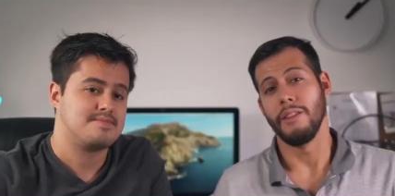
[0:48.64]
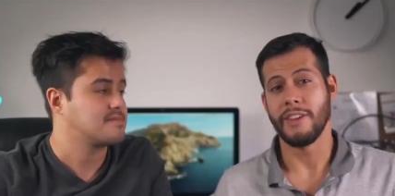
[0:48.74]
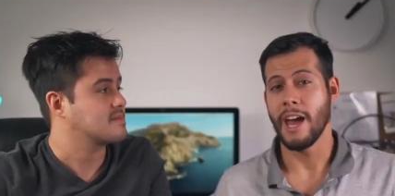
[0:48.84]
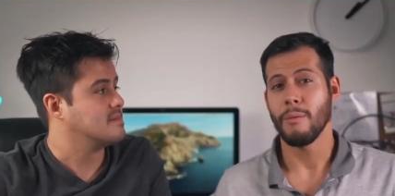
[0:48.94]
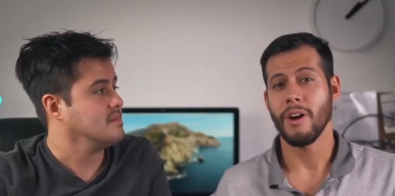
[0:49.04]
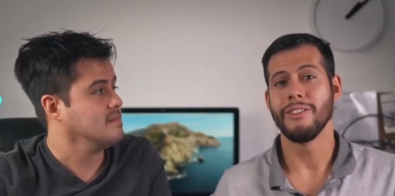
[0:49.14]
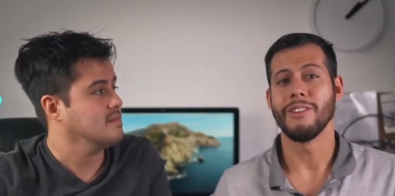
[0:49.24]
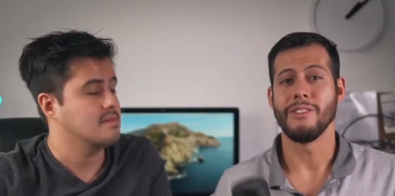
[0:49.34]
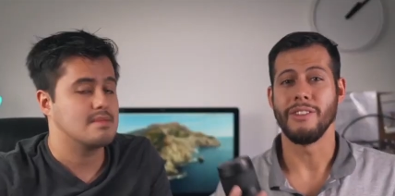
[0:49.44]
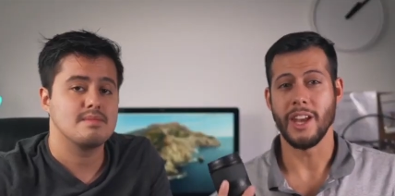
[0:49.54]
Speaker 1: The Tamron
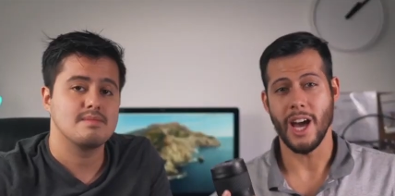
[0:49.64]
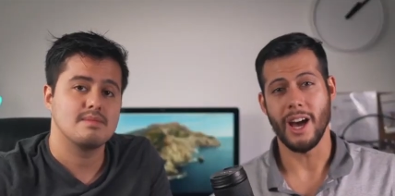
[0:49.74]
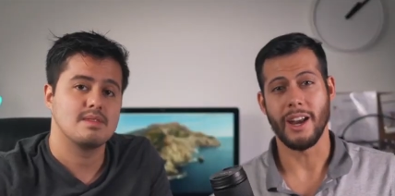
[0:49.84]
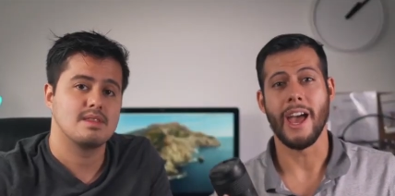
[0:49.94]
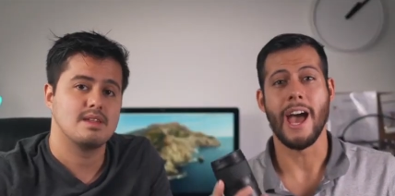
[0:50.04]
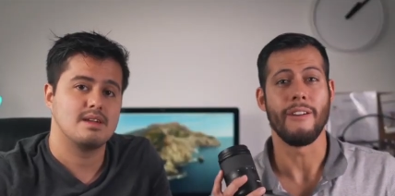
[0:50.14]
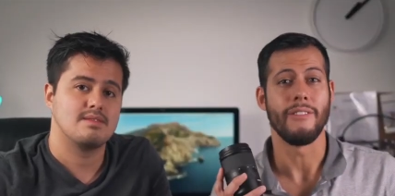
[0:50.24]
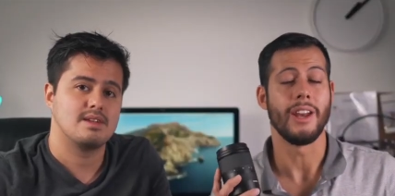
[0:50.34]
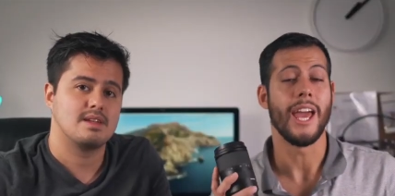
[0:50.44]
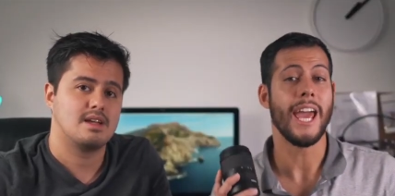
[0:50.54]
does not
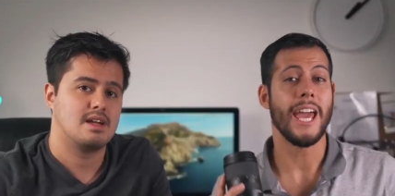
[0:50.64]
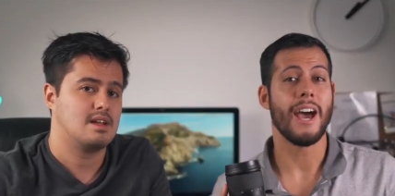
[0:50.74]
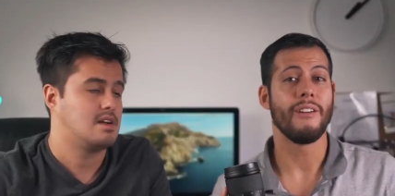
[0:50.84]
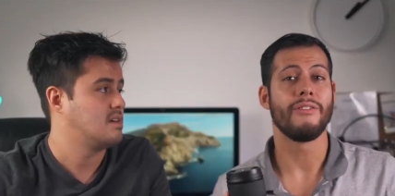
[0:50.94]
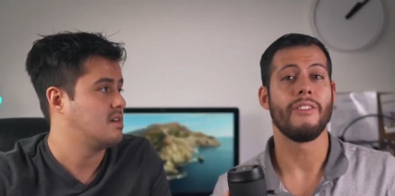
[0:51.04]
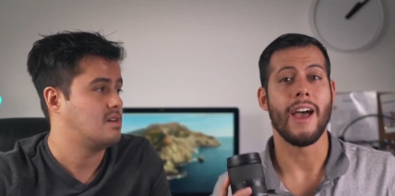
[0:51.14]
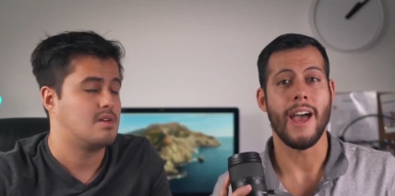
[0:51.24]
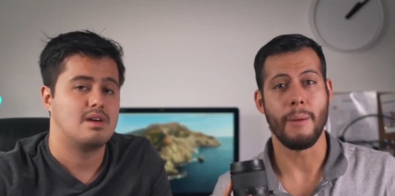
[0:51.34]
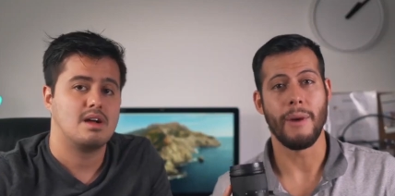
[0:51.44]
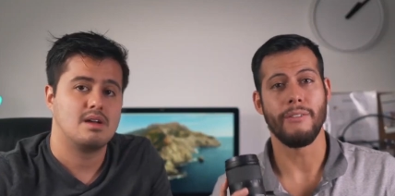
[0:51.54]
have an A F
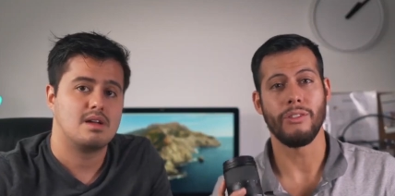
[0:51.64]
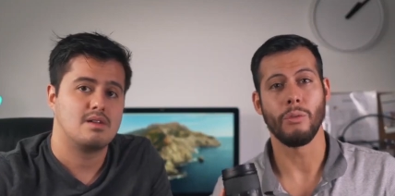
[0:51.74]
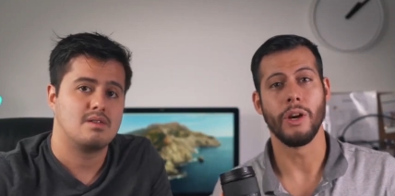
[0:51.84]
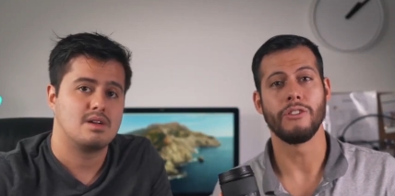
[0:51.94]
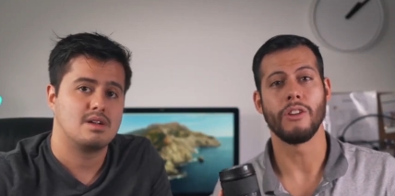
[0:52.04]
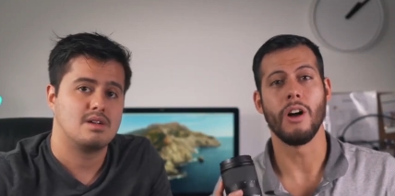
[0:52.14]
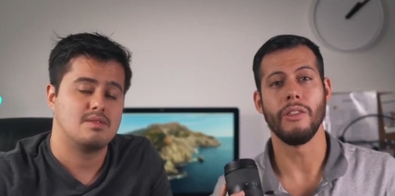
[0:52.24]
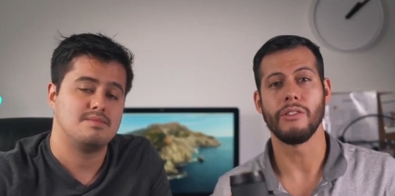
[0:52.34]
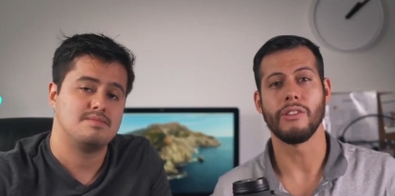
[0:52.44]
M F switch on the